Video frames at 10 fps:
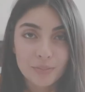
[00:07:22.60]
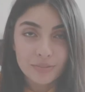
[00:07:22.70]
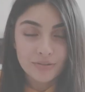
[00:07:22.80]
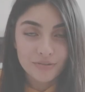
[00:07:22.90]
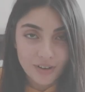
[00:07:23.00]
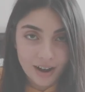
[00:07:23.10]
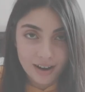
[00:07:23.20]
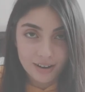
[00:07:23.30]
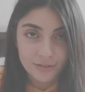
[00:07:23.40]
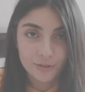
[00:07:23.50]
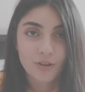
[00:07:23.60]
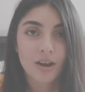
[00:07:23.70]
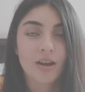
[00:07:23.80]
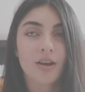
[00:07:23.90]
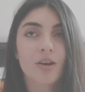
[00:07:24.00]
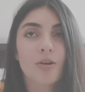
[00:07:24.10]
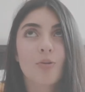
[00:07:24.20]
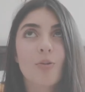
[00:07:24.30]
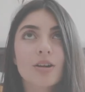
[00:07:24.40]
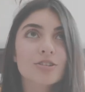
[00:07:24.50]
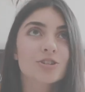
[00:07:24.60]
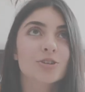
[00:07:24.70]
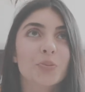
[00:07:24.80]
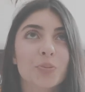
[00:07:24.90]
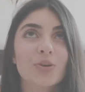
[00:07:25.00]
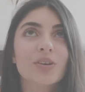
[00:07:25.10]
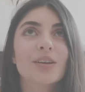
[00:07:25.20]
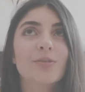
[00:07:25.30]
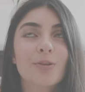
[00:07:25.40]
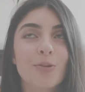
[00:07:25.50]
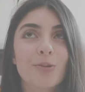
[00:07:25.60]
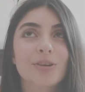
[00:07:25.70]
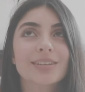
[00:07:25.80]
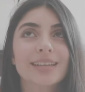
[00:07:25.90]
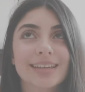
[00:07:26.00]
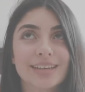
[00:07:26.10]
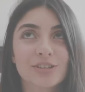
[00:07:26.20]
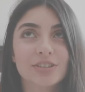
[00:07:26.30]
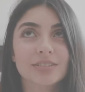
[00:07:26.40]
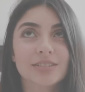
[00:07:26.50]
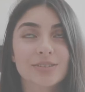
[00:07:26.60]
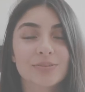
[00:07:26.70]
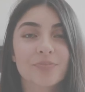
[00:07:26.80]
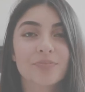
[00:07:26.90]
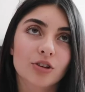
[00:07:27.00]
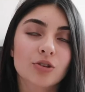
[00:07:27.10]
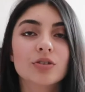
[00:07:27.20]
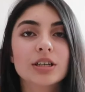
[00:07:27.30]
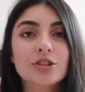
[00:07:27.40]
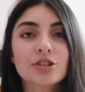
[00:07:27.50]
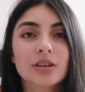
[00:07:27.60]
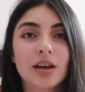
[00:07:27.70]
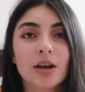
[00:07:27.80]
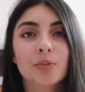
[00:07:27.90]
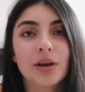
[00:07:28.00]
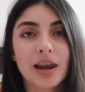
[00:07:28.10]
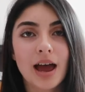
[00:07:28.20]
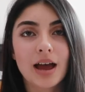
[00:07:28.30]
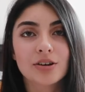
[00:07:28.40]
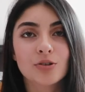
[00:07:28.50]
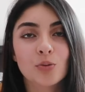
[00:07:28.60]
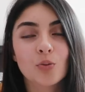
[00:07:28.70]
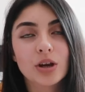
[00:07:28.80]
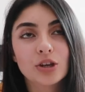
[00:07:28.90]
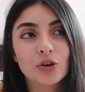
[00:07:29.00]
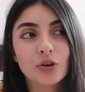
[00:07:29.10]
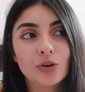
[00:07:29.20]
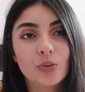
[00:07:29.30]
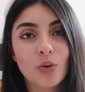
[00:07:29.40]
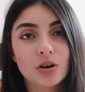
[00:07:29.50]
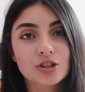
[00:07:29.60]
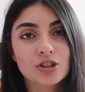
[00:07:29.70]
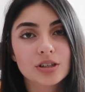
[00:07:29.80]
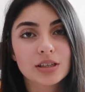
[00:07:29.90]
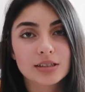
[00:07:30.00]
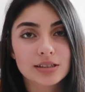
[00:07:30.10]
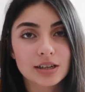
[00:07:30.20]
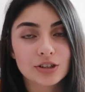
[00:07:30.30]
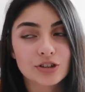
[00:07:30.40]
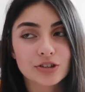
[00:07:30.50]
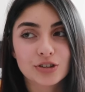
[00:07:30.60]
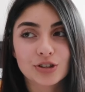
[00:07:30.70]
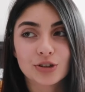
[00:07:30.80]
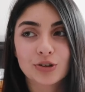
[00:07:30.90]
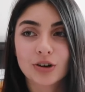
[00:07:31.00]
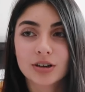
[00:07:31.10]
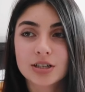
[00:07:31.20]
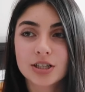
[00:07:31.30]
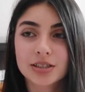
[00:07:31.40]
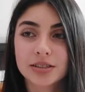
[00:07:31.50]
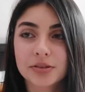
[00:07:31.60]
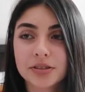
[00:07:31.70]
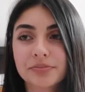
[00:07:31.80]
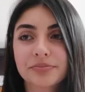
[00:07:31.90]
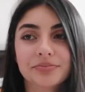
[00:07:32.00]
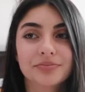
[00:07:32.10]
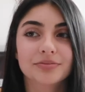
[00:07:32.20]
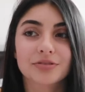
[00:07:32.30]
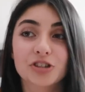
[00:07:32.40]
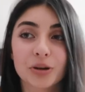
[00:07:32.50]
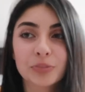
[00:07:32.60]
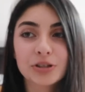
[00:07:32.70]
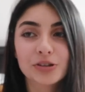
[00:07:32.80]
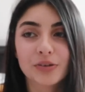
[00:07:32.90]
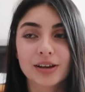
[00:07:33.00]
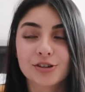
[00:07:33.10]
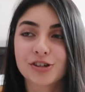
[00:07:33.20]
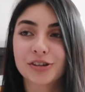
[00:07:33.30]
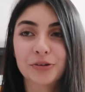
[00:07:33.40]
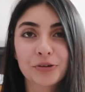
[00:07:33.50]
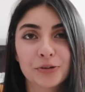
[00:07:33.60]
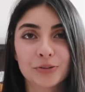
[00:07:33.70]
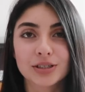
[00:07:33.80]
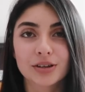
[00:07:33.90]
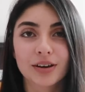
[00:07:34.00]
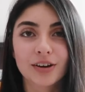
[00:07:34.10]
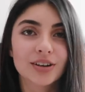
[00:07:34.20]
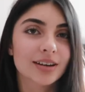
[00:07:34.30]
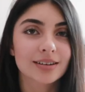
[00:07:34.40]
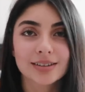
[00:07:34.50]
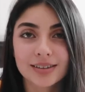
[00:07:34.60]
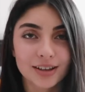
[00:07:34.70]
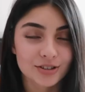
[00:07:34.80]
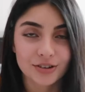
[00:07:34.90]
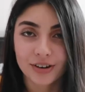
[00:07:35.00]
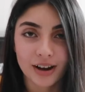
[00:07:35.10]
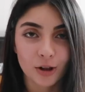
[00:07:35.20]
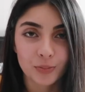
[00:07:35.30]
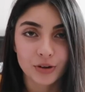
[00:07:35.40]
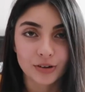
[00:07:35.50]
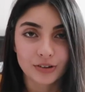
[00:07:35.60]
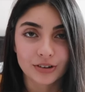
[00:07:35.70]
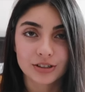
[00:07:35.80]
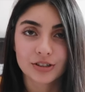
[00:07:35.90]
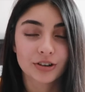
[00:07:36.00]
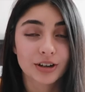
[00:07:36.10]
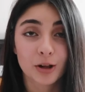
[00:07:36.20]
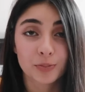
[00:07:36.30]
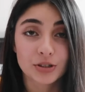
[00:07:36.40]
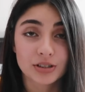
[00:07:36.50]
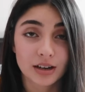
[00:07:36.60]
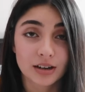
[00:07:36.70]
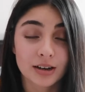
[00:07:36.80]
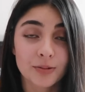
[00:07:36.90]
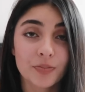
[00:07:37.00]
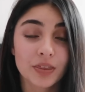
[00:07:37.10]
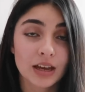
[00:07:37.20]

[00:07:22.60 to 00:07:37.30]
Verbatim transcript: number five watch your pre-recorded lectures you need to like plan when you're gonna watch these lectures you can't just jump into your lecture and not know what's going on like that's not gonna help you learn it's not gonna help you study